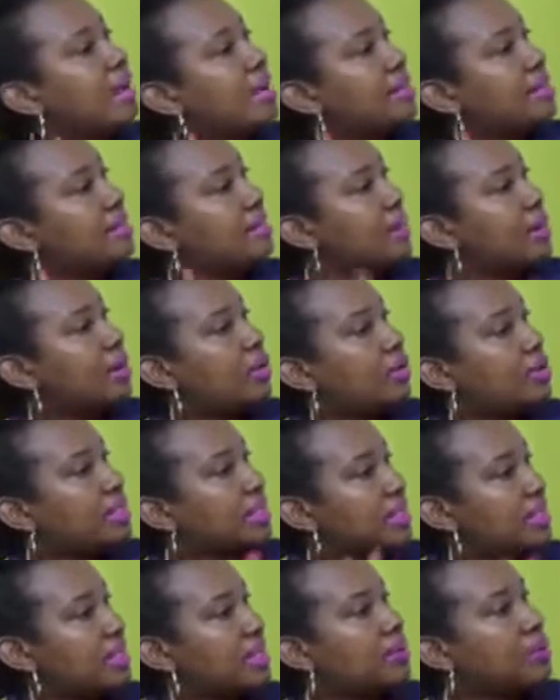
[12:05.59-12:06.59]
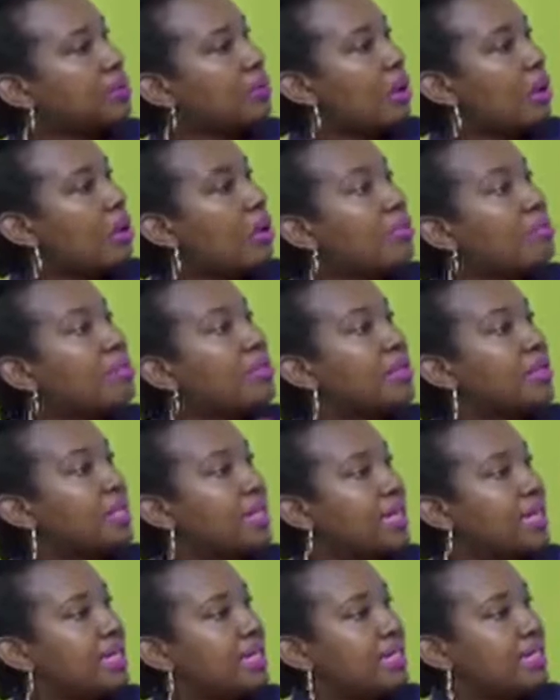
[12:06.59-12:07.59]
and all these things were
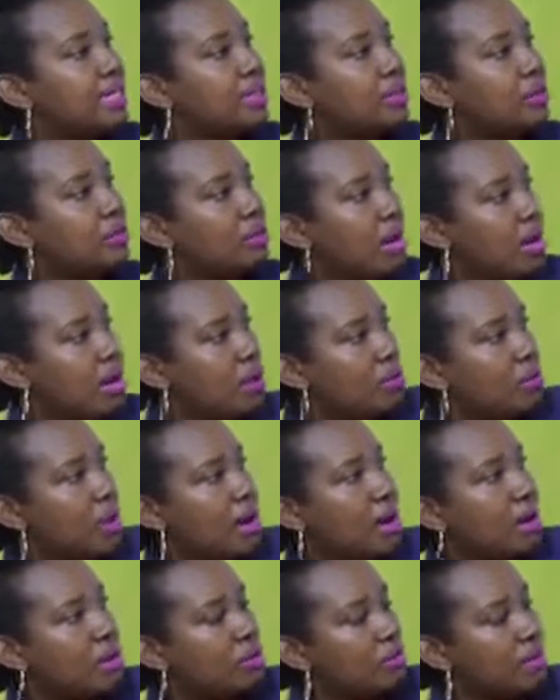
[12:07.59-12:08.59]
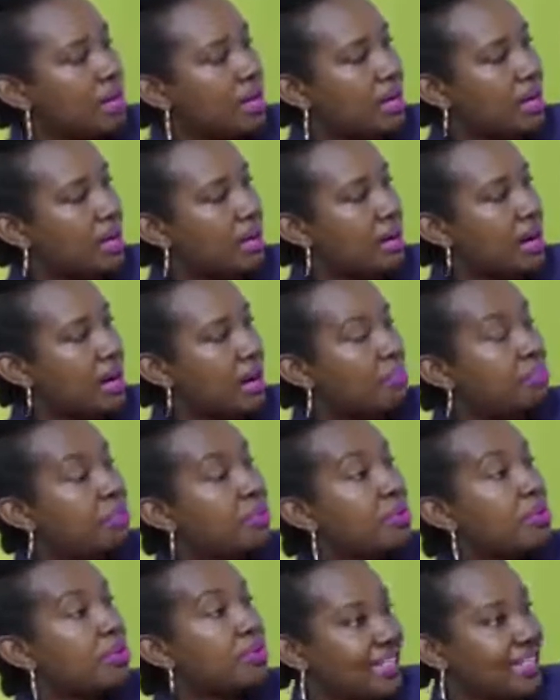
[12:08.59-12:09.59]
communally were
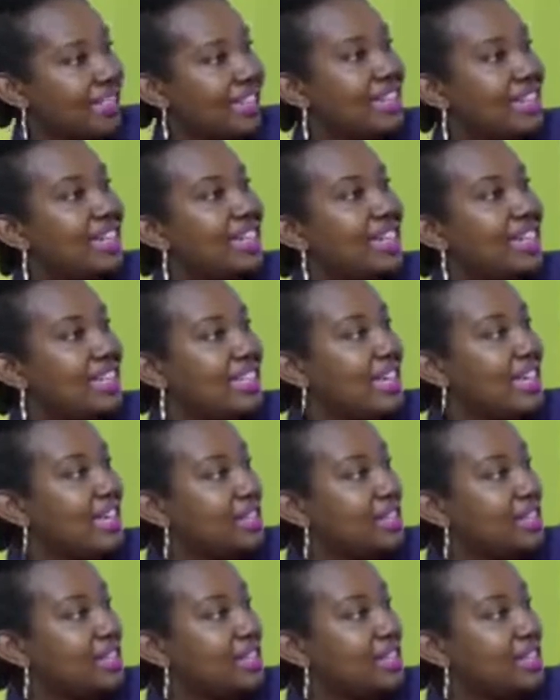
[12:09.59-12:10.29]
approved.